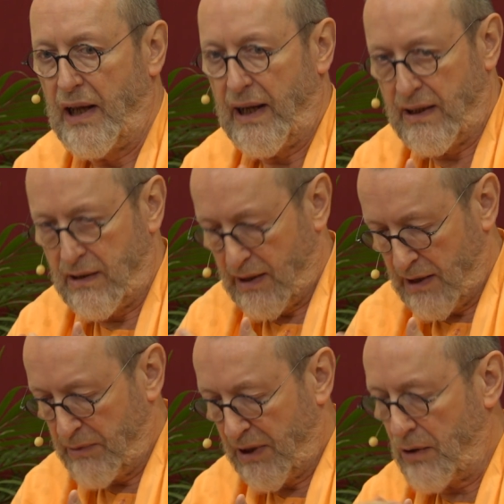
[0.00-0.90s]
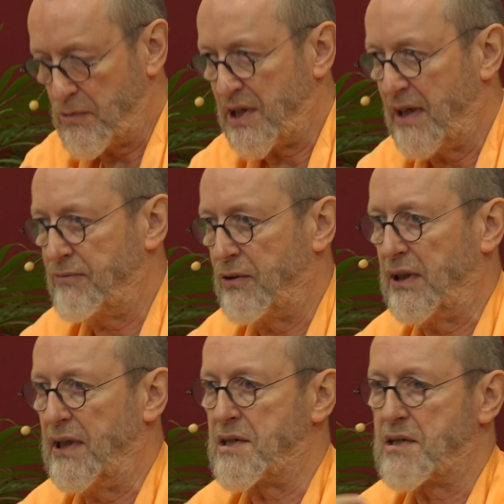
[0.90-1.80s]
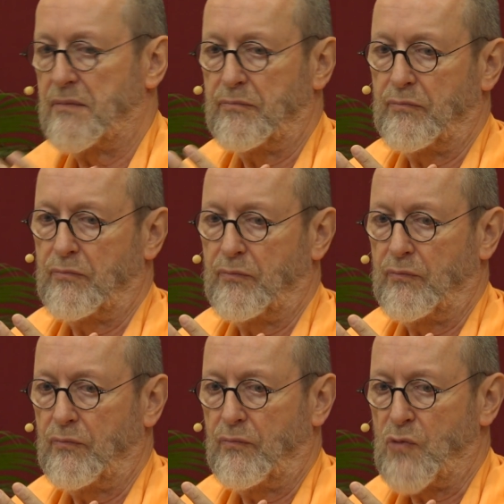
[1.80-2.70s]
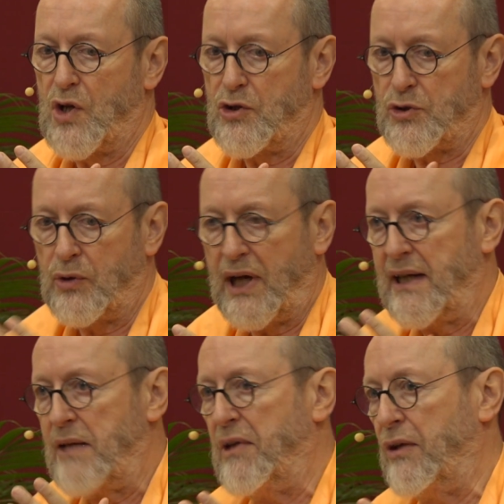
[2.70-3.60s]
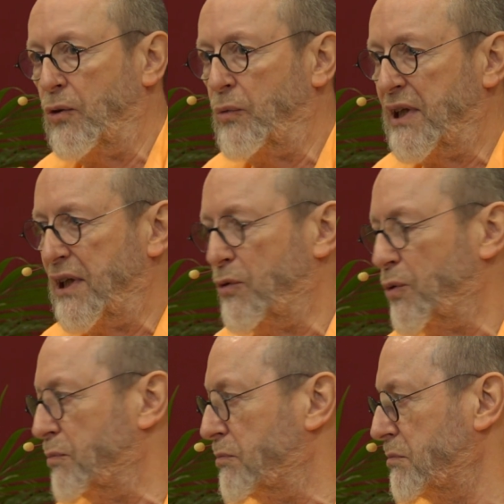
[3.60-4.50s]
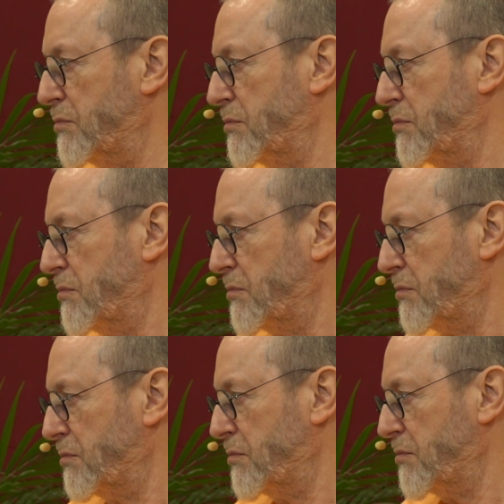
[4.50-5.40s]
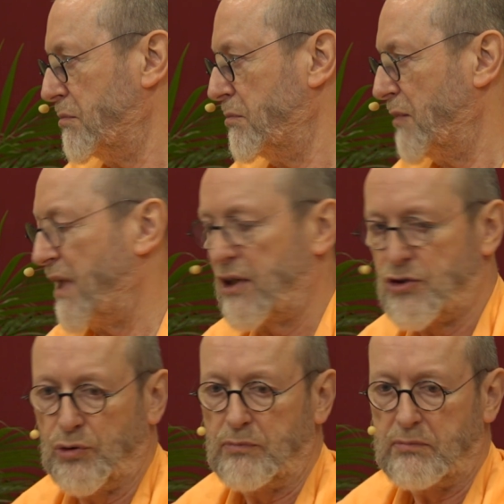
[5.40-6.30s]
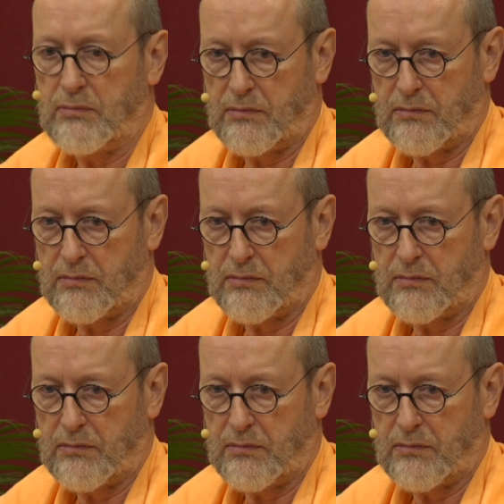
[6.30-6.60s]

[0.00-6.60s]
And it becomes effortless. So I am in the waiting room, like Zoom,